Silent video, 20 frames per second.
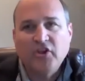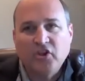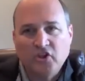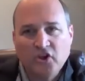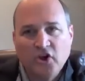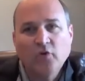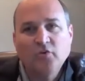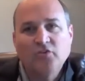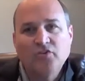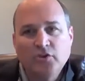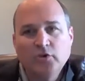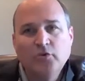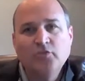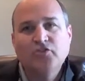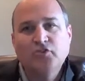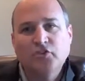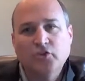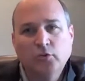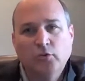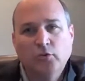go to
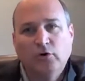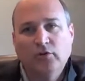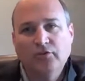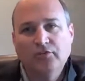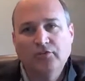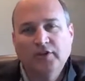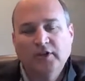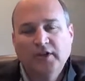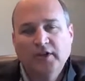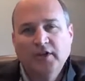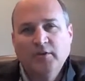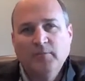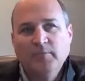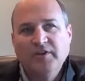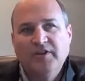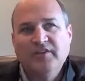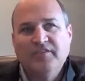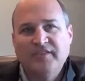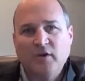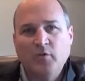schools
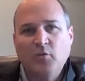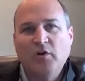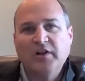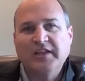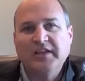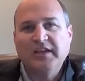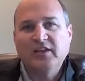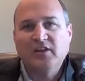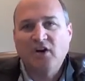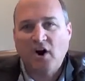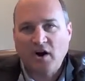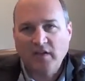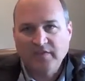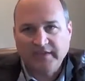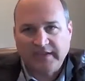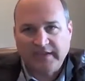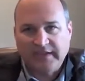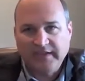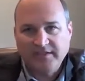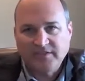because they want to get on
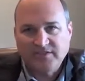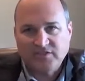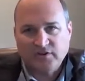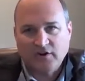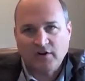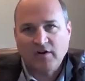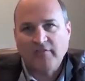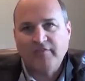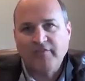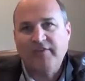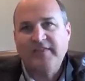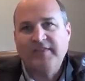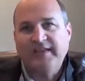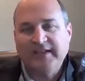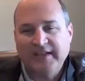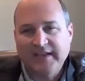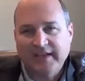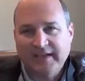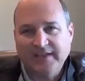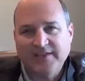the kids' turf, and they
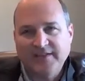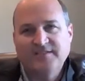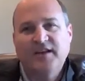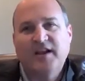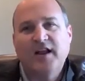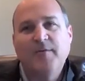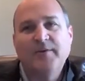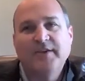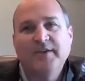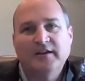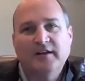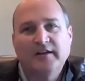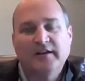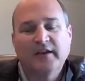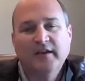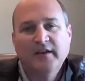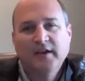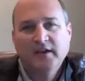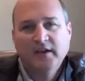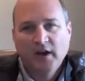get kids to come in
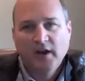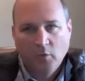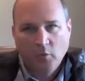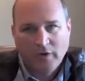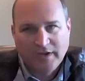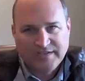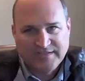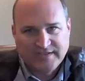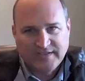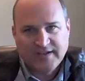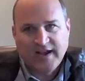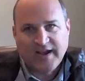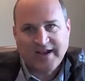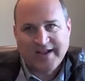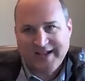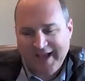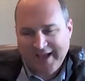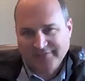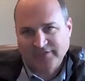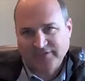on a Wednesday
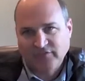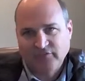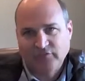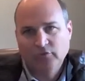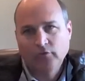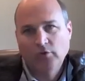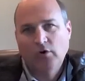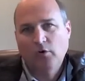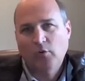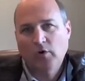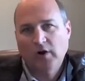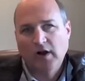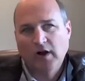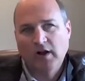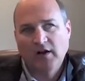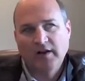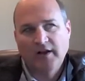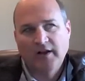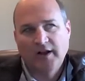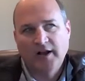night at the school
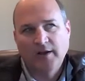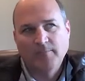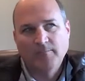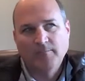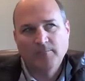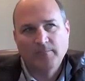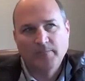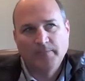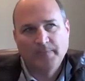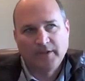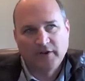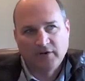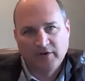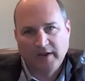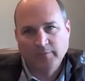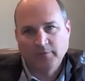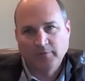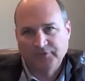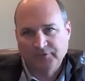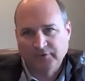where they're
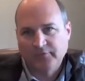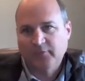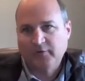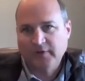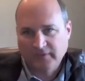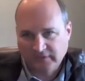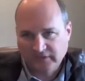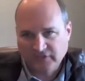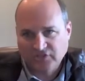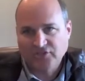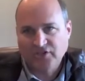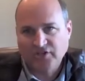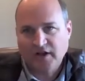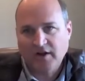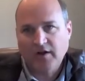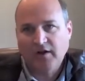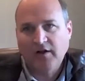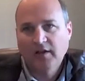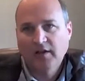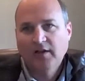able to freely
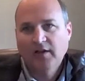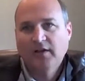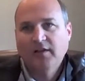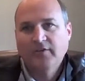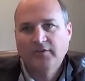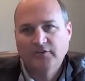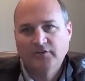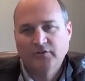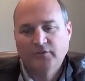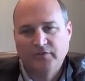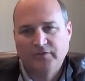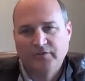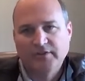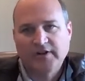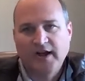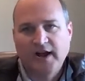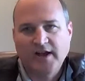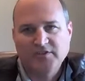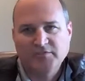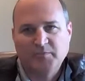share the truth of the
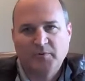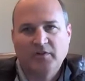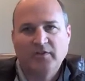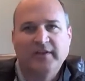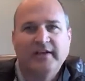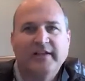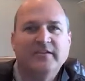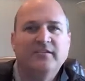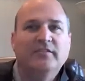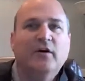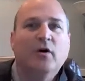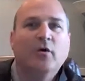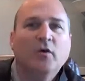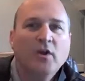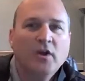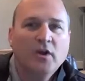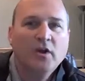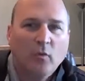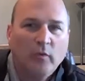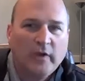gospel. And so
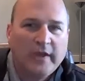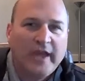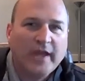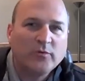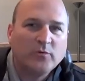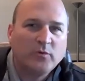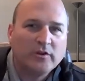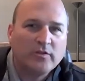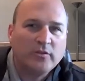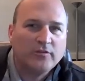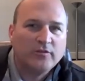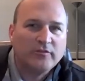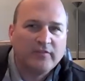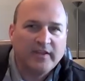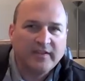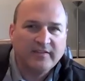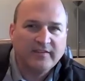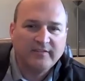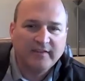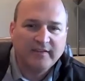we had one of those
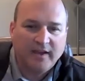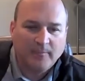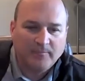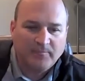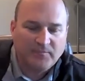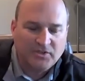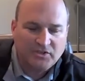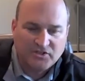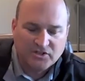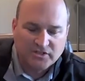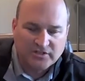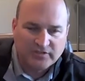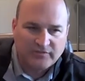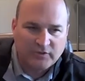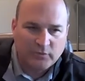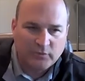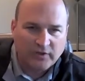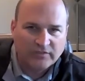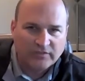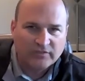events just a
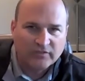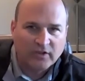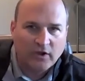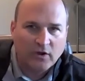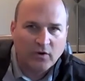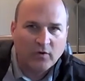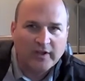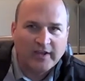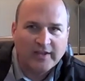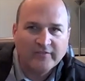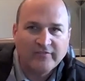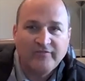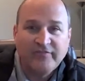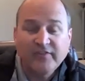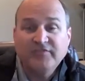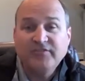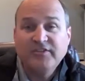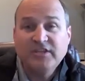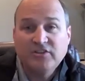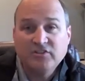few weeks ago, and
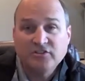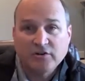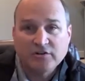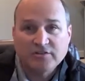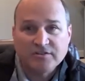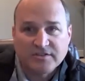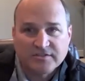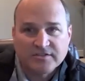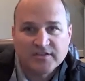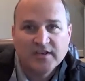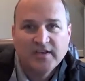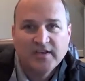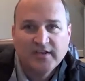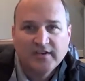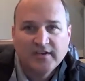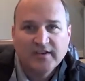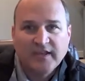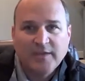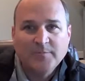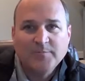15 churches
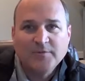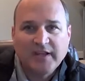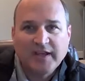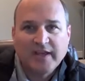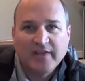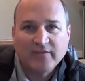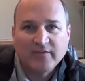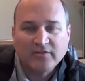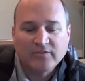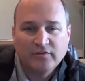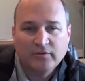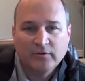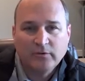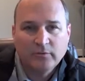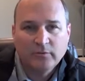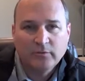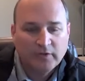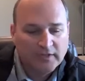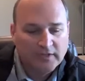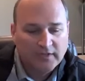came together
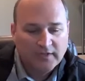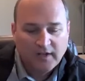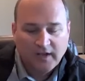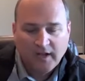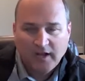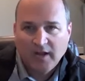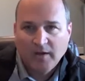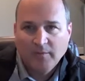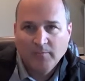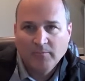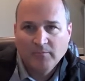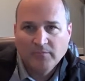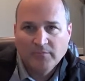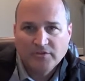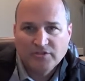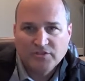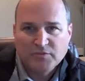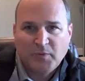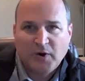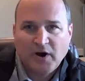to
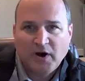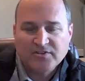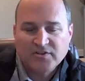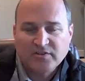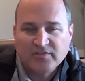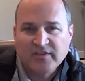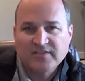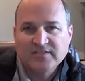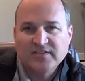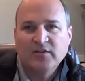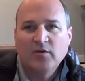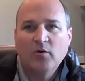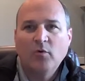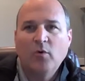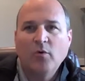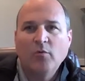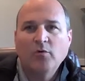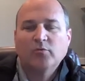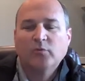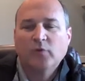sponsor this. And
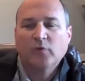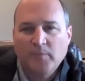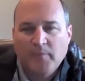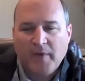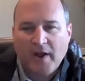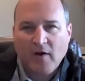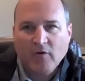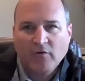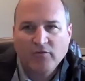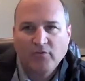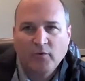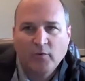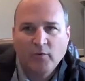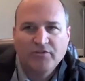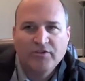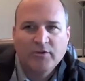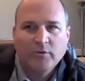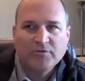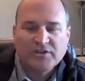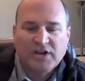what was really powerful
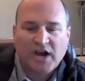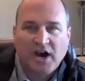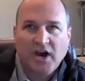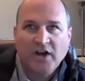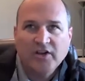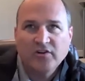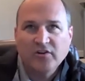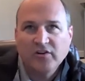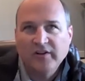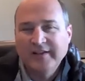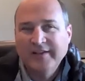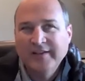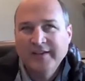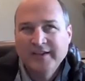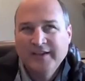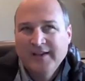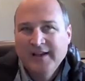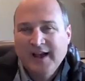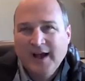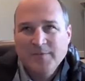was there was 120,
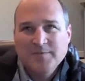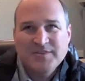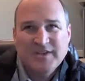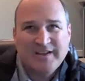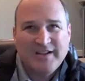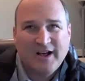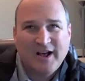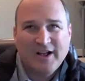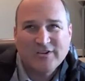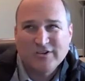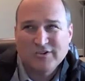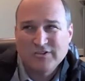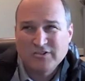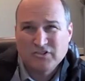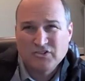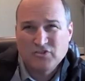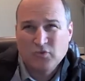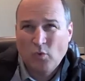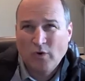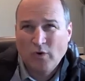
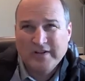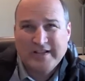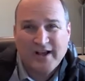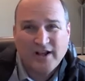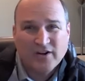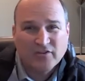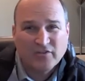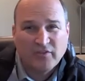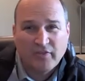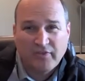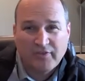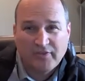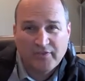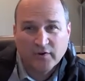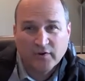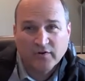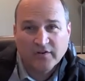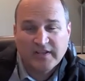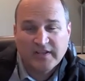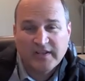
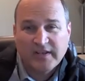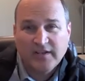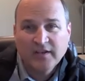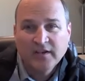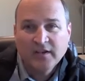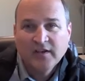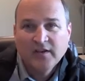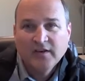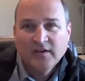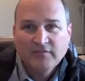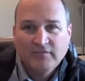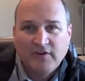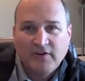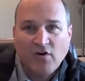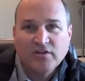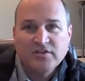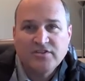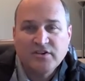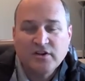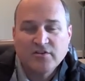130
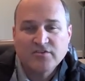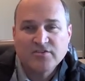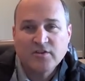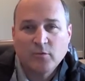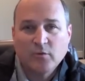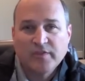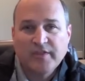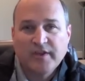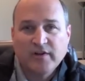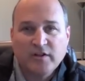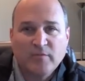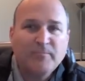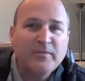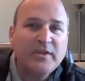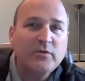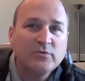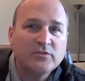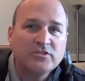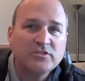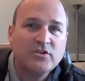volunteers that were there to
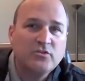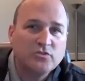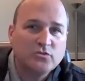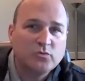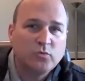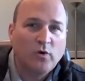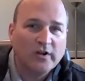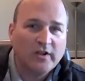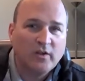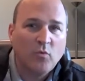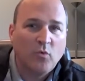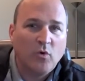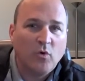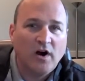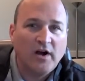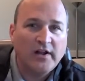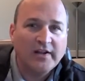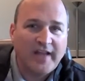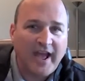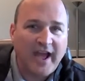meet with students
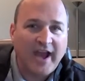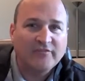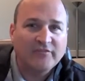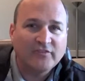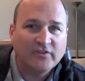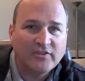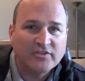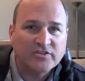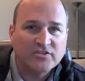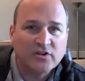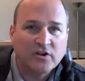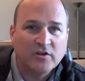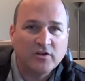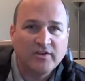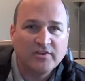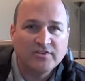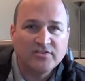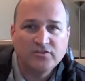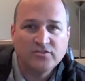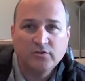one-on-one after the
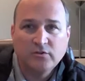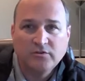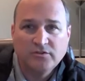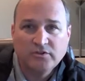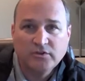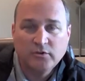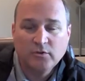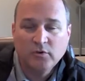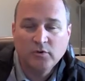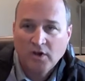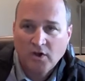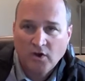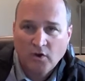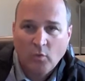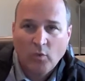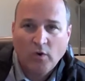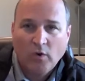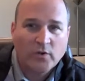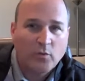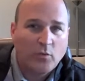service, to do
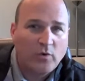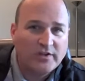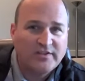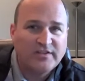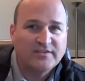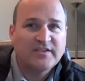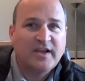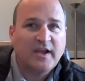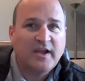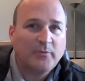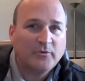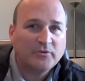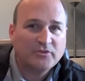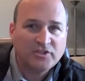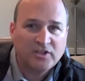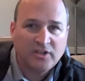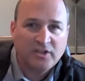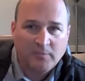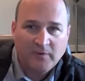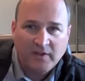one-on-one
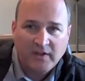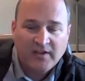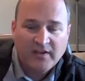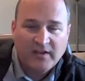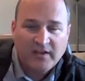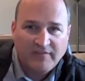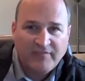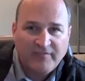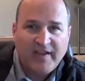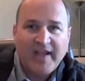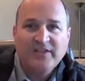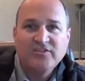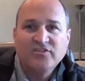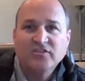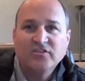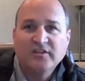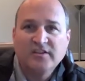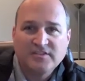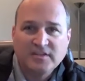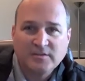discipleship,
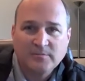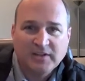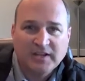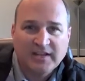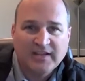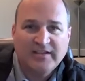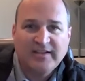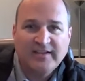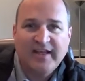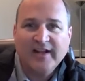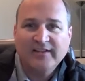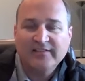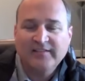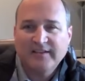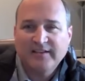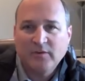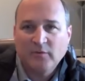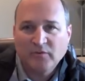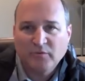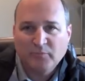evangelism, to connect.
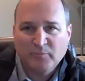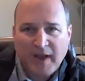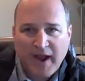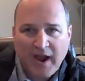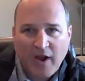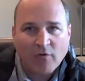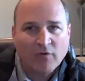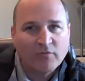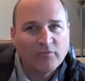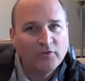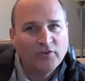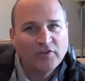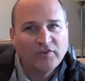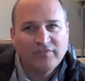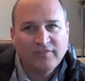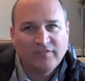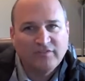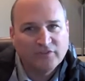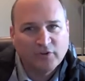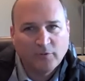And it was powerful to
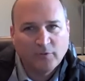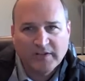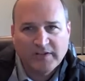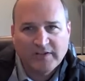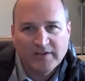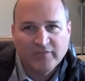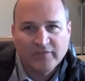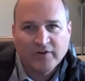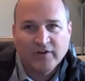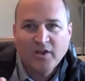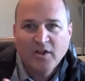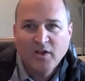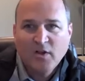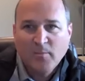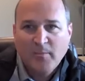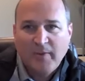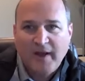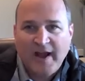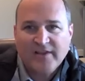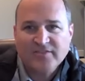see so many different
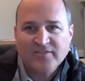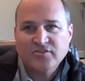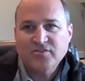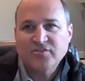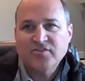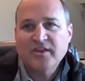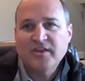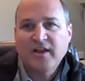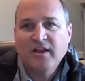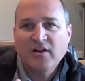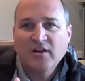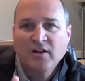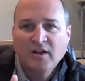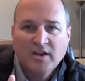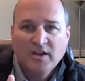pastors there,